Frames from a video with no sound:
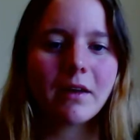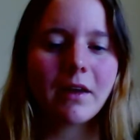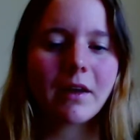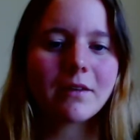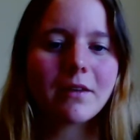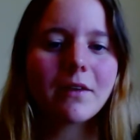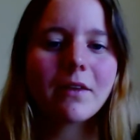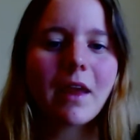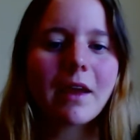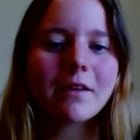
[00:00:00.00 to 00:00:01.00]
Yeah, so
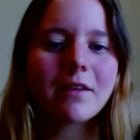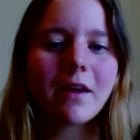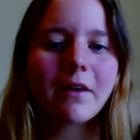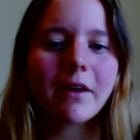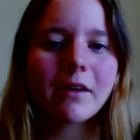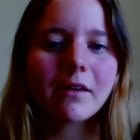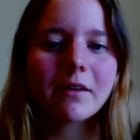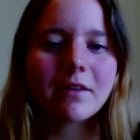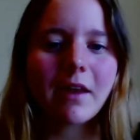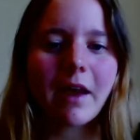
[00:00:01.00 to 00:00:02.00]
that's how it
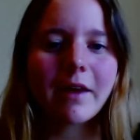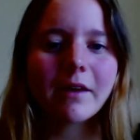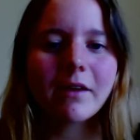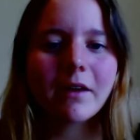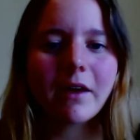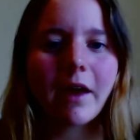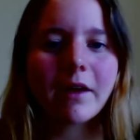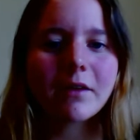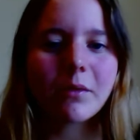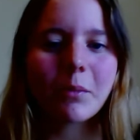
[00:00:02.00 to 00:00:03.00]
looks like
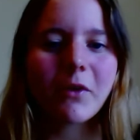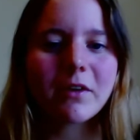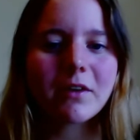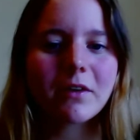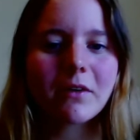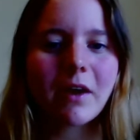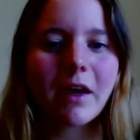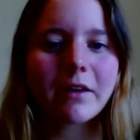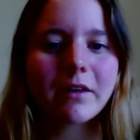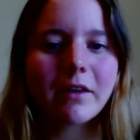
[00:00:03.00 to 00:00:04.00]
at a Model
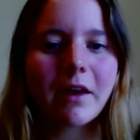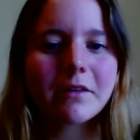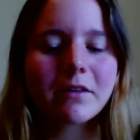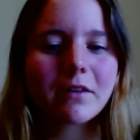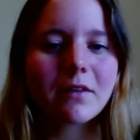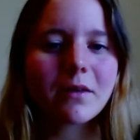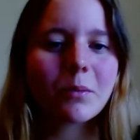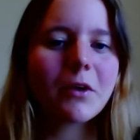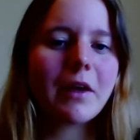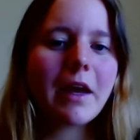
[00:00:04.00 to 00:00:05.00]
United Nations
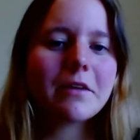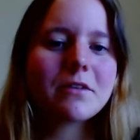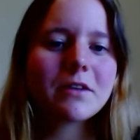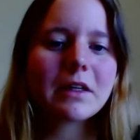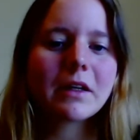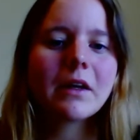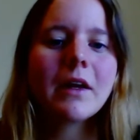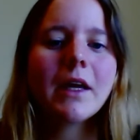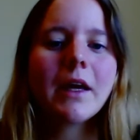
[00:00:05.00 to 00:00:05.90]
simulation.